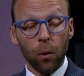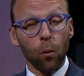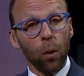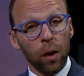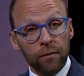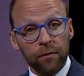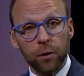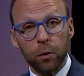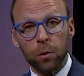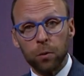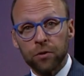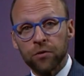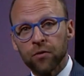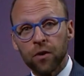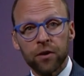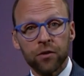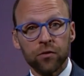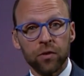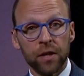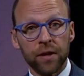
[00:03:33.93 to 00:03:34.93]
One viewer was
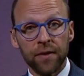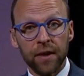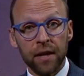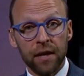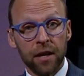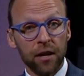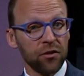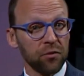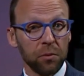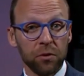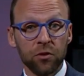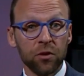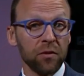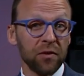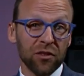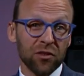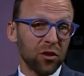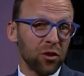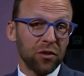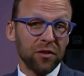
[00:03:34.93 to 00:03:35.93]
frustrated that customer
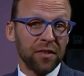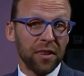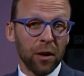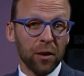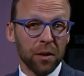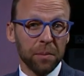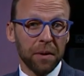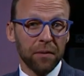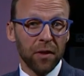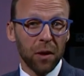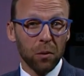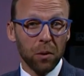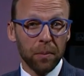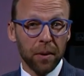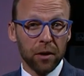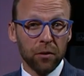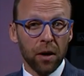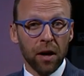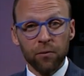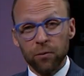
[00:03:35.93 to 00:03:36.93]
service couldn't tell them if they were
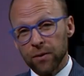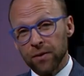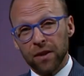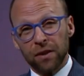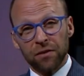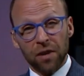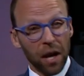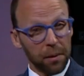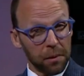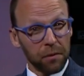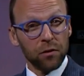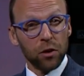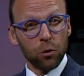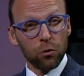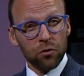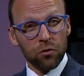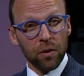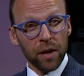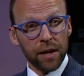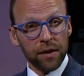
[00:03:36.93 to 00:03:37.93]
better off with the time of
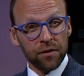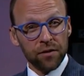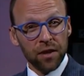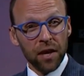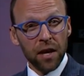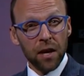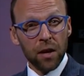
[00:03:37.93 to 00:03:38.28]
use rates